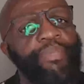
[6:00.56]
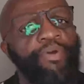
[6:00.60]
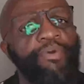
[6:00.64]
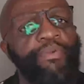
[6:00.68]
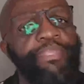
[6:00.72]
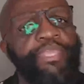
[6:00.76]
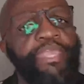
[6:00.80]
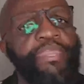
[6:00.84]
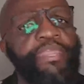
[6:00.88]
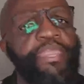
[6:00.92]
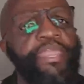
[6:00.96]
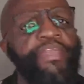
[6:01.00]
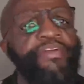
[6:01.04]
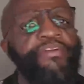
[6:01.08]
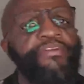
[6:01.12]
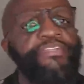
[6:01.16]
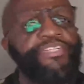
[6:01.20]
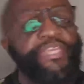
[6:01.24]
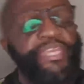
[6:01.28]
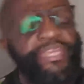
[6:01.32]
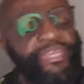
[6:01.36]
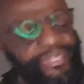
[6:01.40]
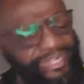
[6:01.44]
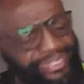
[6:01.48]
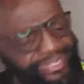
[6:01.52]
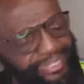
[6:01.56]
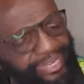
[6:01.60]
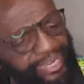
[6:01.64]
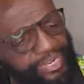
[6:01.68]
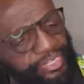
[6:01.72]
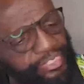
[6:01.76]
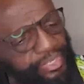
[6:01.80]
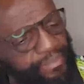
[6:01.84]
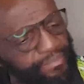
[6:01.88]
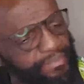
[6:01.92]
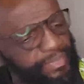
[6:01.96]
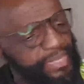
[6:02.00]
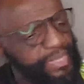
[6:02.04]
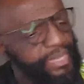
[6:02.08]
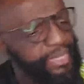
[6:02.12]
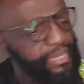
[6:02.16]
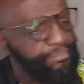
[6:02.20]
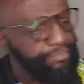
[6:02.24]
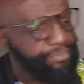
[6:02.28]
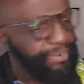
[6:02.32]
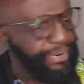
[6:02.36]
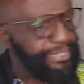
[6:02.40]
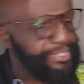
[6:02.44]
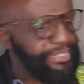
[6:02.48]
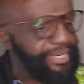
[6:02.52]
billionaires in the kingdom.
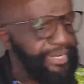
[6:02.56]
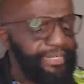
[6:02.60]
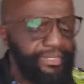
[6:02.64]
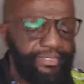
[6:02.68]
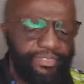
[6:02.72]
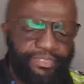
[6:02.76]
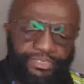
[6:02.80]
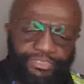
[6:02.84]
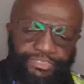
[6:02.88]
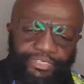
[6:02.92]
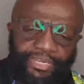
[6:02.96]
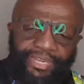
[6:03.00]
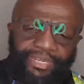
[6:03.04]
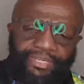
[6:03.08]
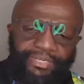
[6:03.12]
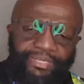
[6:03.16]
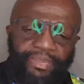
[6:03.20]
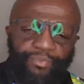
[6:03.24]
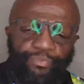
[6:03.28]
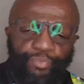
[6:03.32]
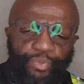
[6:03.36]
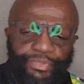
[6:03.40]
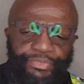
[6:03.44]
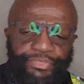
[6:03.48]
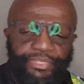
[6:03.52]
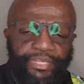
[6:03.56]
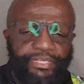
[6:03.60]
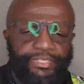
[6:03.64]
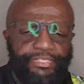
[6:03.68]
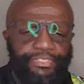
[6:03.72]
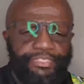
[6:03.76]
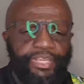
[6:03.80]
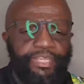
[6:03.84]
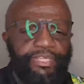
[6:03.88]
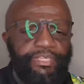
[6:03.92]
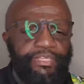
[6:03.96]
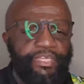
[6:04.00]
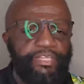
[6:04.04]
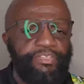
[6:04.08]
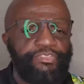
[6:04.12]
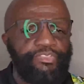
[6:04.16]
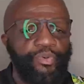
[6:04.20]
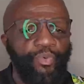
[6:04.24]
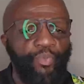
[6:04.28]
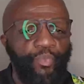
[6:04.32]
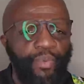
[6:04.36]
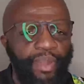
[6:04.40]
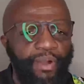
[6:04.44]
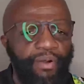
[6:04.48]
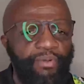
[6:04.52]
Praise God. Understand that what they seek is
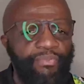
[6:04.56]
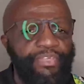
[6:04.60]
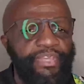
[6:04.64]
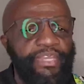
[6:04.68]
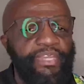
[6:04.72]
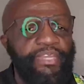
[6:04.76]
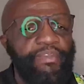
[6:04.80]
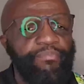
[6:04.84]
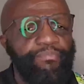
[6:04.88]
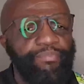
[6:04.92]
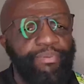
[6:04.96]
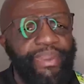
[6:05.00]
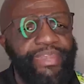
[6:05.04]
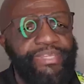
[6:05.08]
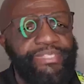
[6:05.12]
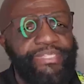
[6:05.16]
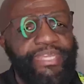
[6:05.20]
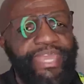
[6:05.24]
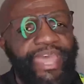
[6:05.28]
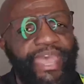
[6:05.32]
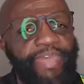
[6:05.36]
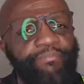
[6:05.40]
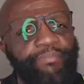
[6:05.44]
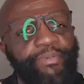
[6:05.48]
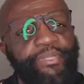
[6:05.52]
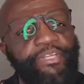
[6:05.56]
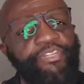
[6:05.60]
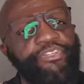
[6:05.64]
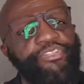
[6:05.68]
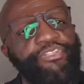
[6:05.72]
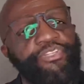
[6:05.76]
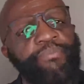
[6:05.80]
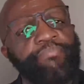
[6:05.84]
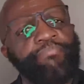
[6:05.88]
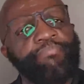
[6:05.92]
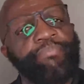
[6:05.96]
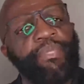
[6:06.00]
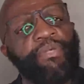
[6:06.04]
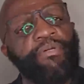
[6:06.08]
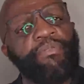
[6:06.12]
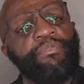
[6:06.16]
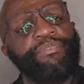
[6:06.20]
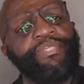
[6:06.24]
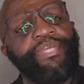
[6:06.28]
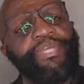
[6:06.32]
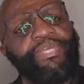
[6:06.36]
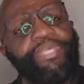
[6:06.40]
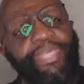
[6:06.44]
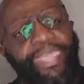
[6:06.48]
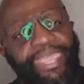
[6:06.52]
the wealth. Praise God, but it's to
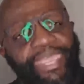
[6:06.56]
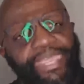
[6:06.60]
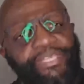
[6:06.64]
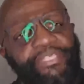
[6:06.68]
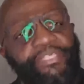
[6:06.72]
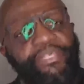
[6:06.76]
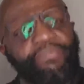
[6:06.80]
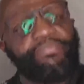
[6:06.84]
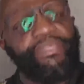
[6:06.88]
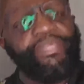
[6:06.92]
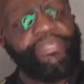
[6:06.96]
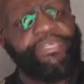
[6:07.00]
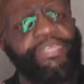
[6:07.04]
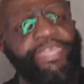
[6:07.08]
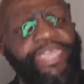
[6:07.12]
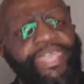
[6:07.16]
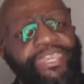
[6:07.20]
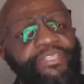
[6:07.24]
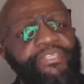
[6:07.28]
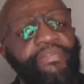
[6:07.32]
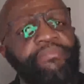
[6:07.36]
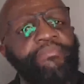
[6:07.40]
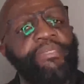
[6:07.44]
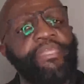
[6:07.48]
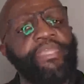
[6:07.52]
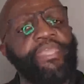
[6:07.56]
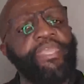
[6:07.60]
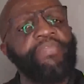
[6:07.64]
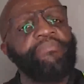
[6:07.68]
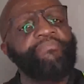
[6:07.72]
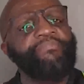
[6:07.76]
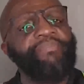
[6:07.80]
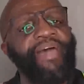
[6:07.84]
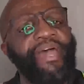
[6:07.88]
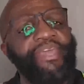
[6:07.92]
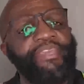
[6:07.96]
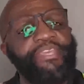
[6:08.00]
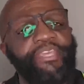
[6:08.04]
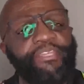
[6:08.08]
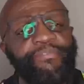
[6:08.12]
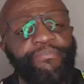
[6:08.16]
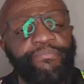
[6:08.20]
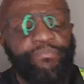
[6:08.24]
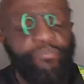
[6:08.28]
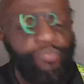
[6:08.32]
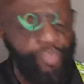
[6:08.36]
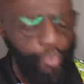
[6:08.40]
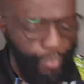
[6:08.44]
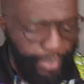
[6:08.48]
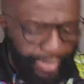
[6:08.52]
build the kingdom. The kingdom need money.
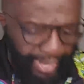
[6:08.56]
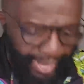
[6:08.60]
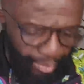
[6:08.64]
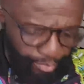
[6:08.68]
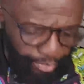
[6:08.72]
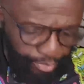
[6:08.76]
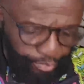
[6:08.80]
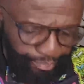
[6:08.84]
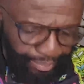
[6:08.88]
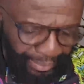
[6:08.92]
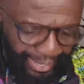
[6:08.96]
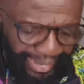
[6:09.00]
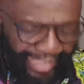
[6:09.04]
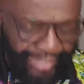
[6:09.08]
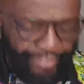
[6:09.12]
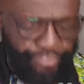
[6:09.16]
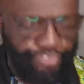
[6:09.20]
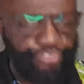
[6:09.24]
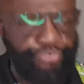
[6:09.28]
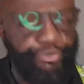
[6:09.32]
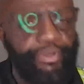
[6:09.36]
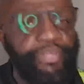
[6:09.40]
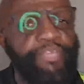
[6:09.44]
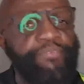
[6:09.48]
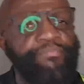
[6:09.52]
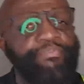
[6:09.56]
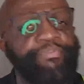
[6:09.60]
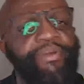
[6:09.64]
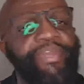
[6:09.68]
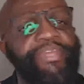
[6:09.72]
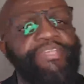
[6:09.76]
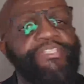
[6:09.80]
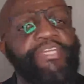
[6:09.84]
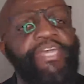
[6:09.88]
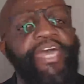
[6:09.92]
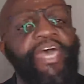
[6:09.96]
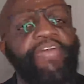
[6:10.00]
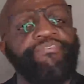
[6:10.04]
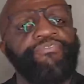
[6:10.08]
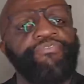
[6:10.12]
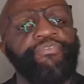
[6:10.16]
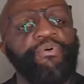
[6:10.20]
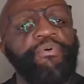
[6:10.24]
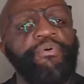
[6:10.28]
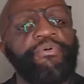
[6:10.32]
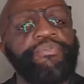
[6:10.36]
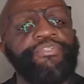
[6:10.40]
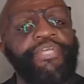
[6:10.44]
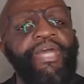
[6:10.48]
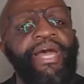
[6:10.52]
When I was pastoring, praise God,
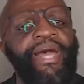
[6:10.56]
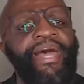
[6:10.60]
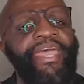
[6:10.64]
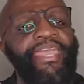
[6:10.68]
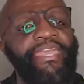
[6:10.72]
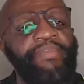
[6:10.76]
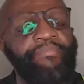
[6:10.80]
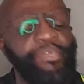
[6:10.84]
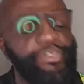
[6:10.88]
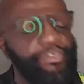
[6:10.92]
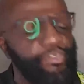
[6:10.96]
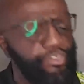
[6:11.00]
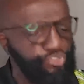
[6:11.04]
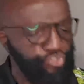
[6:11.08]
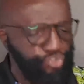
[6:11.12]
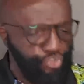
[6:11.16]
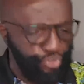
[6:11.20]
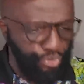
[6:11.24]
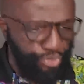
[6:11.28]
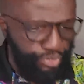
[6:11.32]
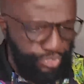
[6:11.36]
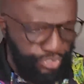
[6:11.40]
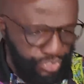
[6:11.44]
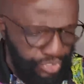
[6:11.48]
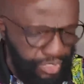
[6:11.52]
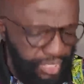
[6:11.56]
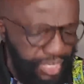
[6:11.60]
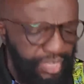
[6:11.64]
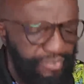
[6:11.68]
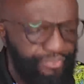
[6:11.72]
full time in a church